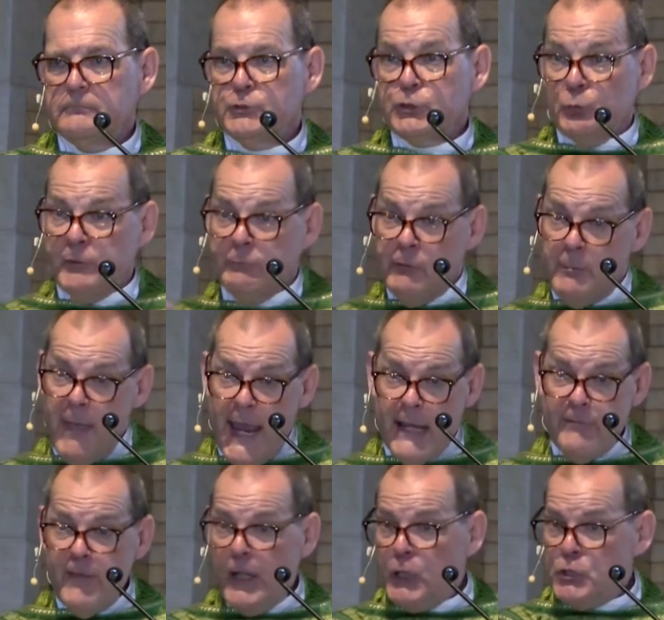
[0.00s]
Should we
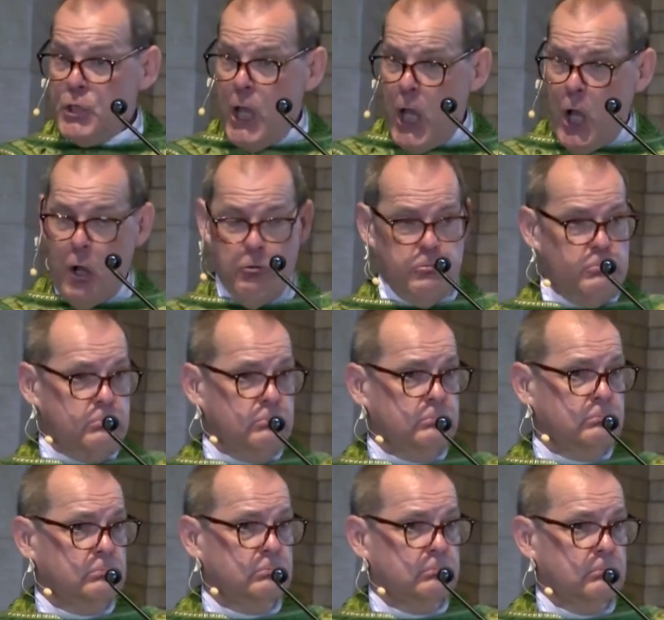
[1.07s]
remain there? No.
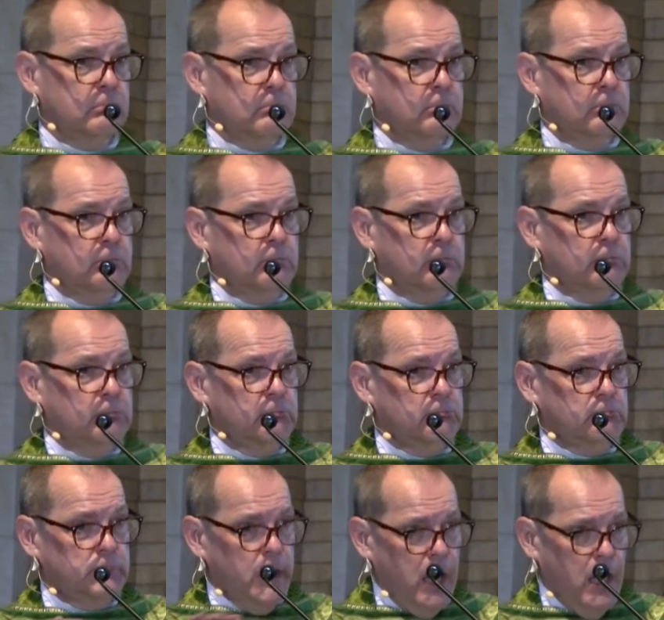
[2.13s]

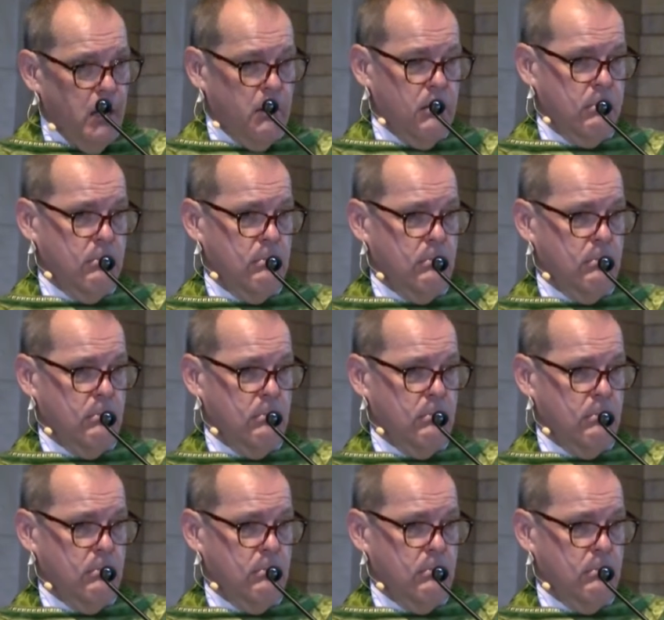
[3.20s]
No.